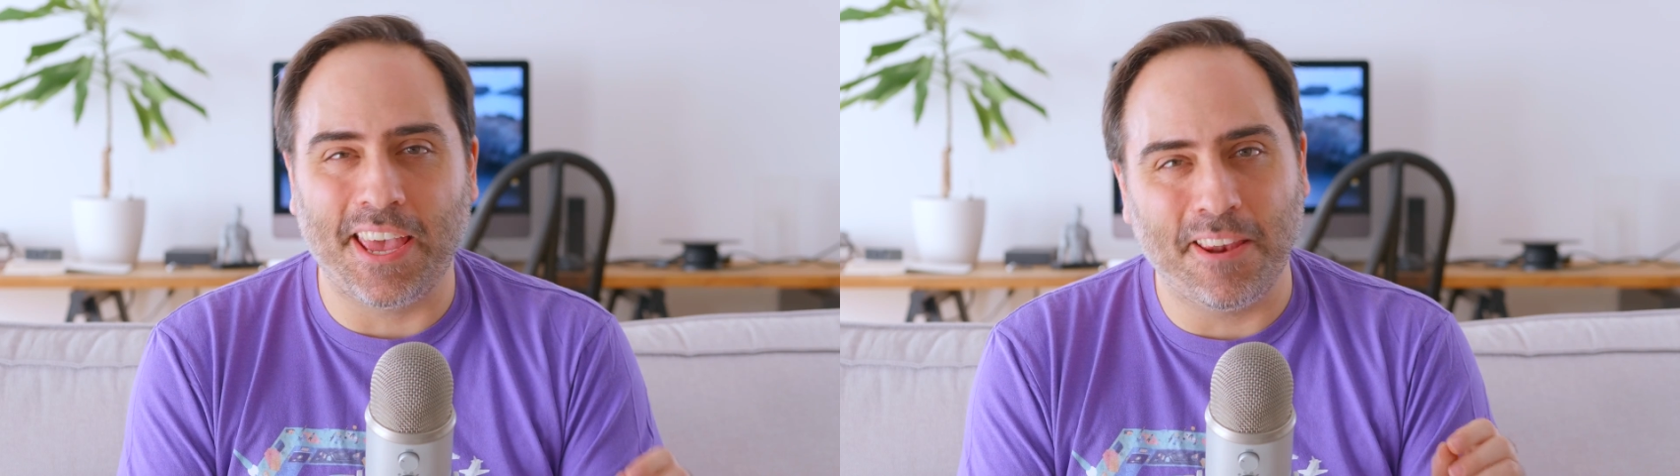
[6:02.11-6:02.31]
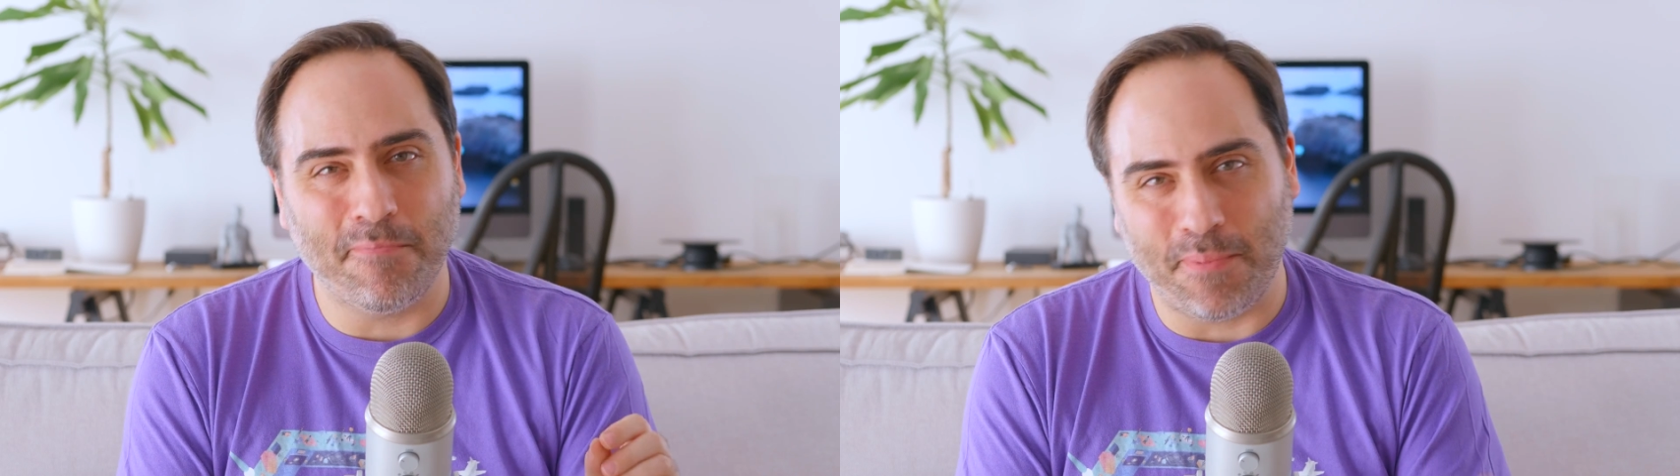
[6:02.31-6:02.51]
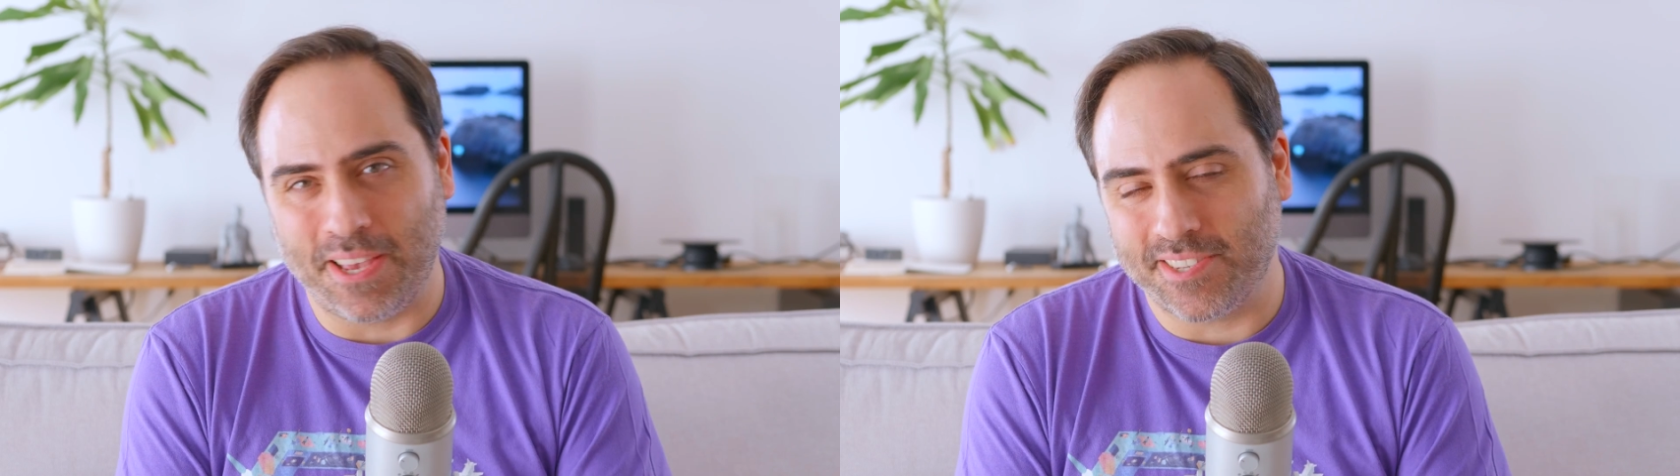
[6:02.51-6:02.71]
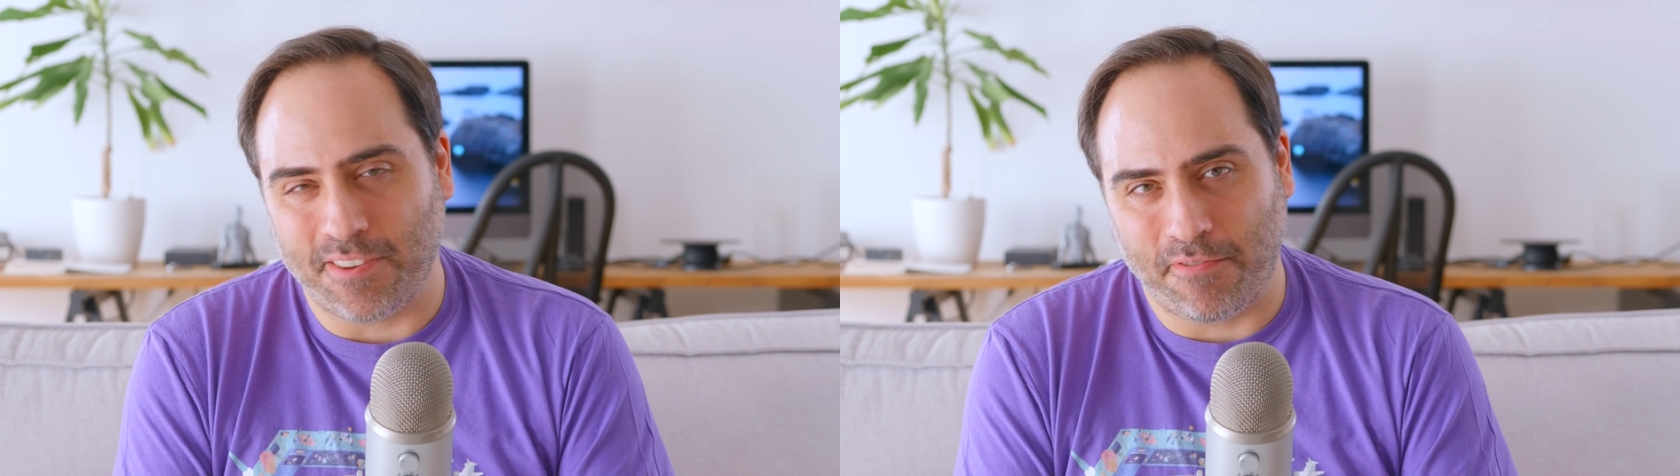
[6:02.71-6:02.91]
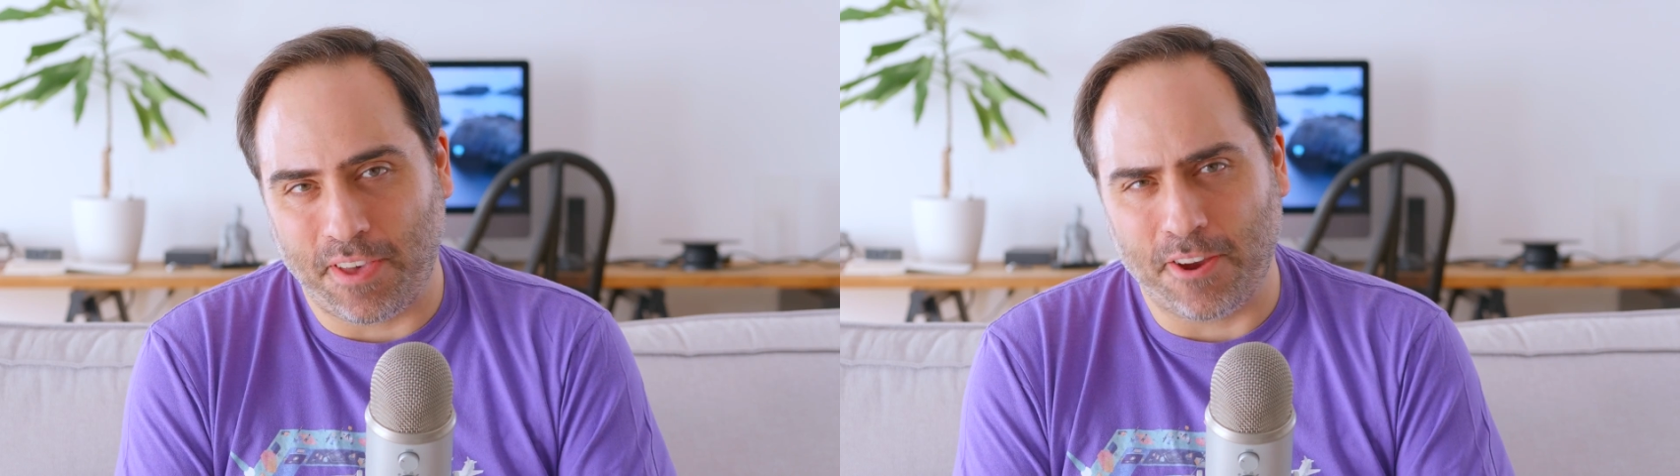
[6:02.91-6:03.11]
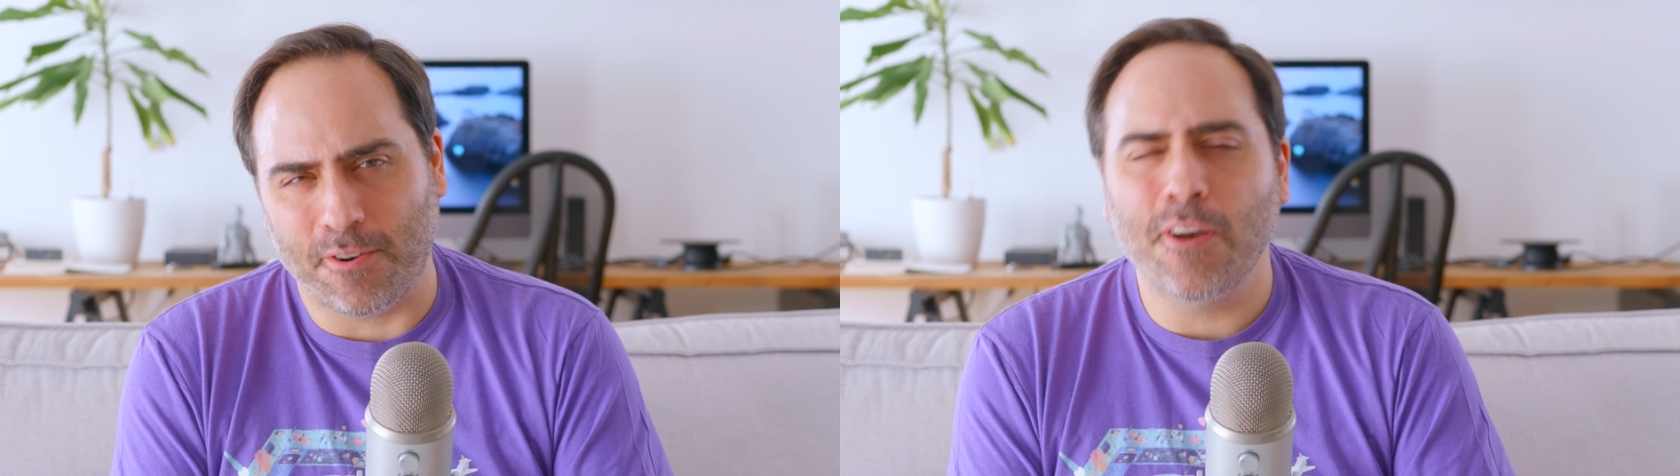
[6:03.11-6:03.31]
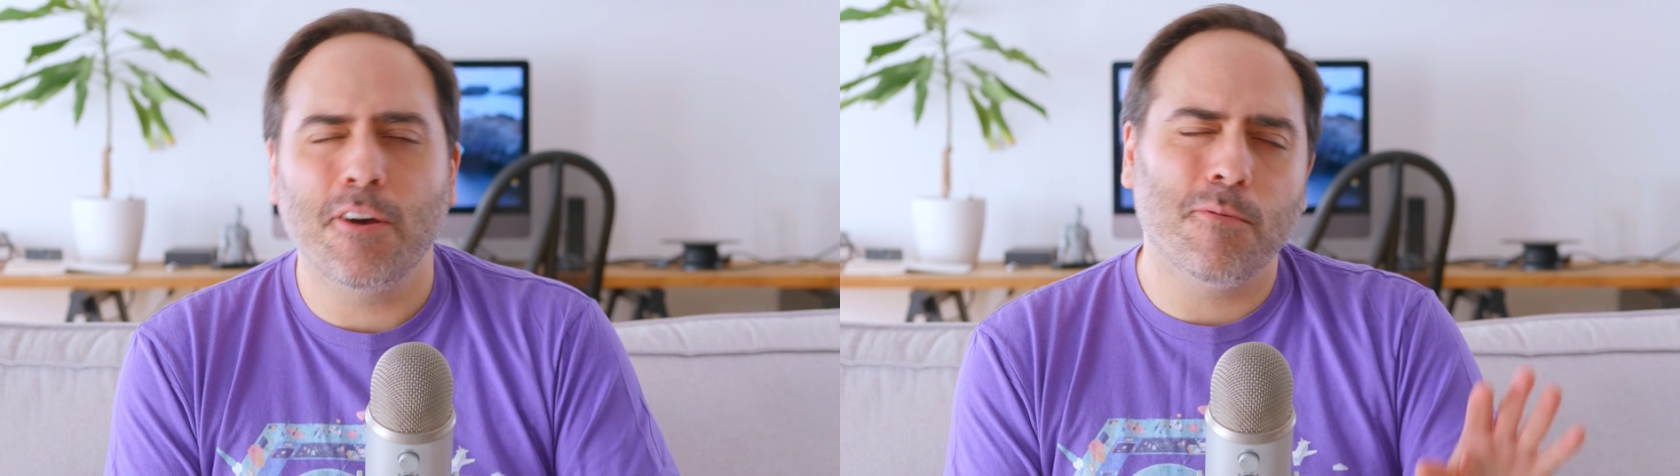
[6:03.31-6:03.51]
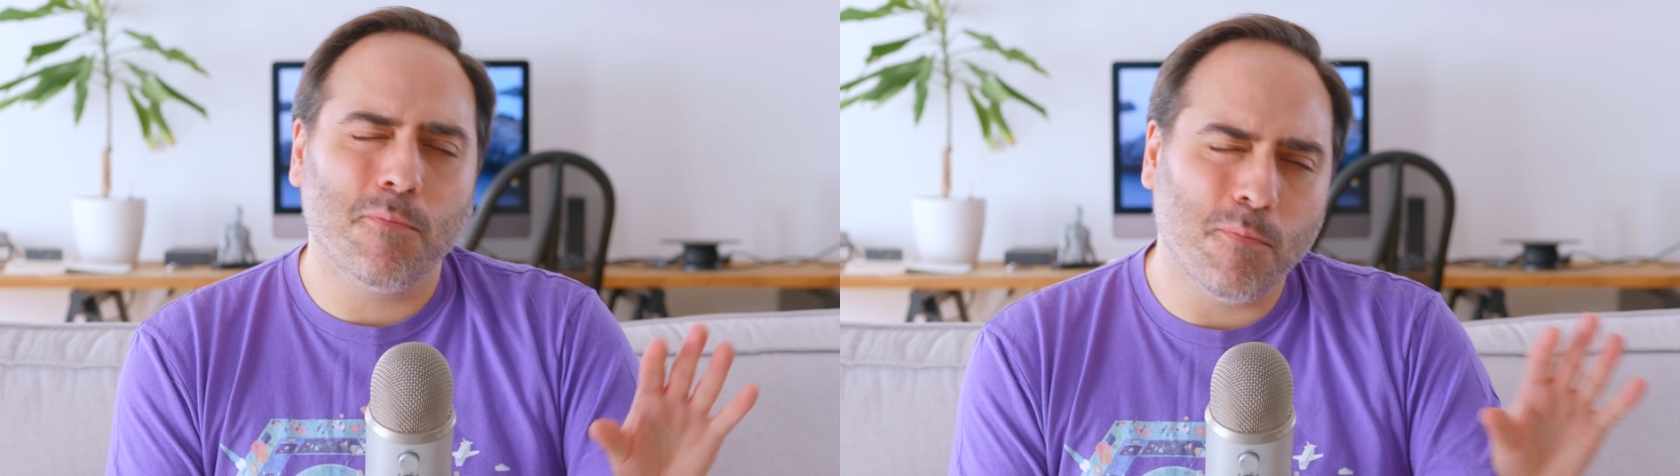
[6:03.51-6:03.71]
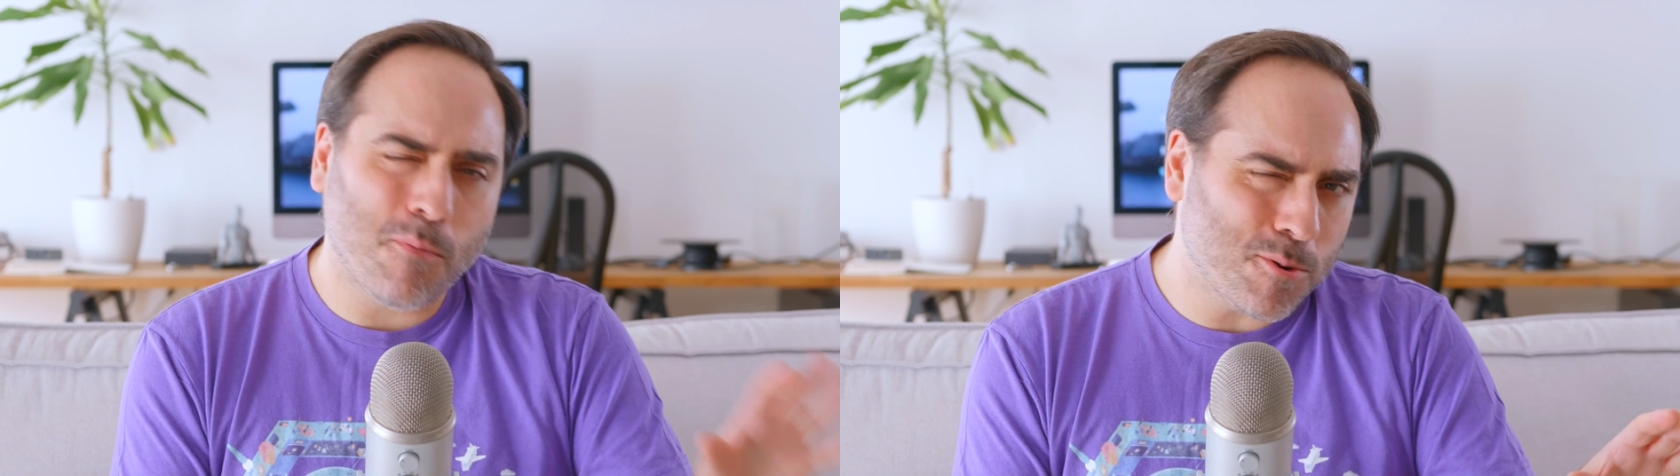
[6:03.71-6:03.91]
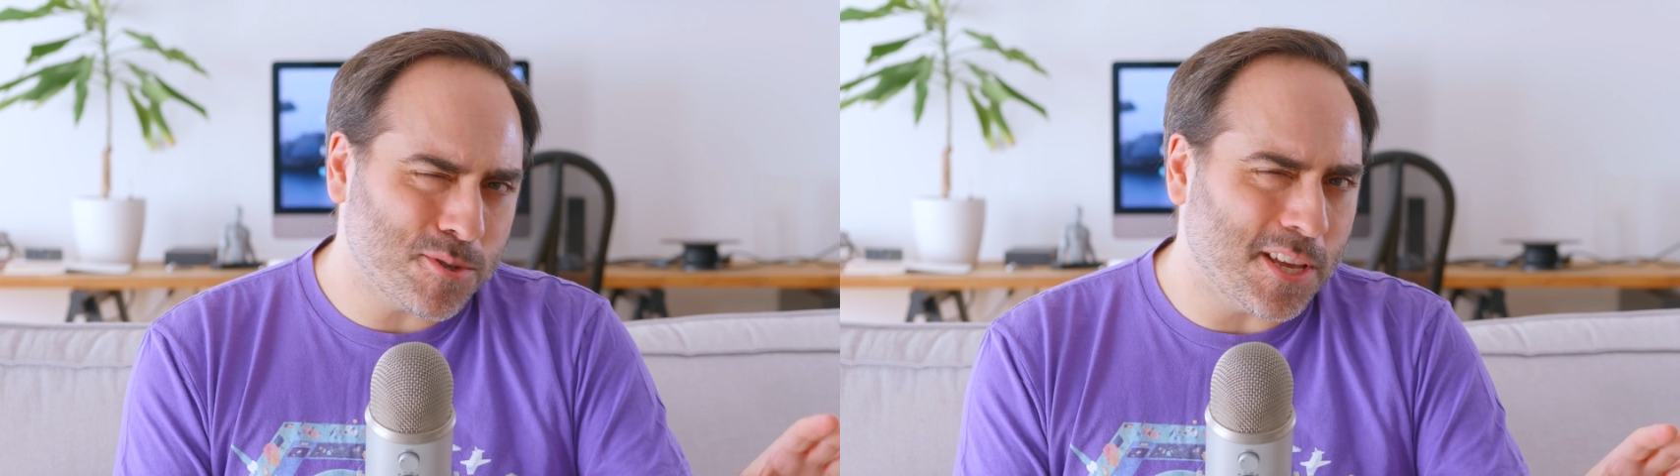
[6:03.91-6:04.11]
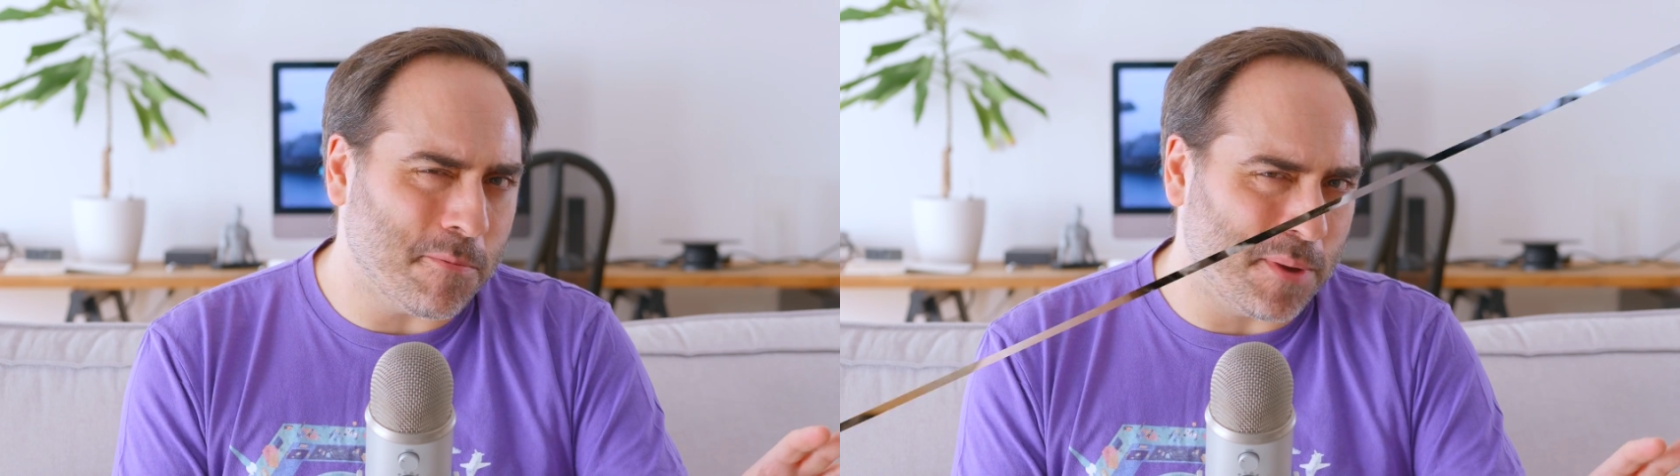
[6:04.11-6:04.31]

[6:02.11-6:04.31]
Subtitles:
and miss affair. Mostly a